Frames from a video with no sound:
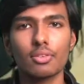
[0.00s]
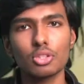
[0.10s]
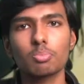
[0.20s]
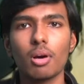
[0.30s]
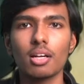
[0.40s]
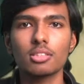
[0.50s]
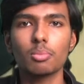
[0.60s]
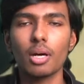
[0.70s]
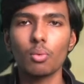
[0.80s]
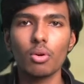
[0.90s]
responds to
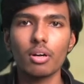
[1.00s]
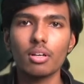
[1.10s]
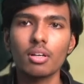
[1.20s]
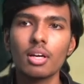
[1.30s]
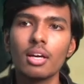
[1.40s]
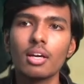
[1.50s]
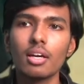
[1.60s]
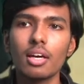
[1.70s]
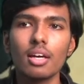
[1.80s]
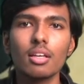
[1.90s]
my work.
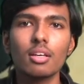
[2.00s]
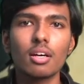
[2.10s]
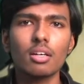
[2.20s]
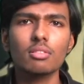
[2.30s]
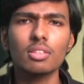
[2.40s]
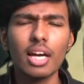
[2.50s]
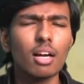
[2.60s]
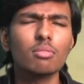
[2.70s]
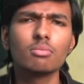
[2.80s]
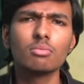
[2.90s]
And yeah,
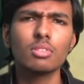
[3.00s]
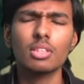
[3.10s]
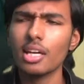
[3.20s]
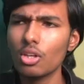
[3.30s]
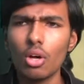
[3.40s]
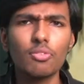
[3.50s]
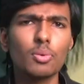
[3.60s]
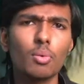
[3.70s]
thank you all for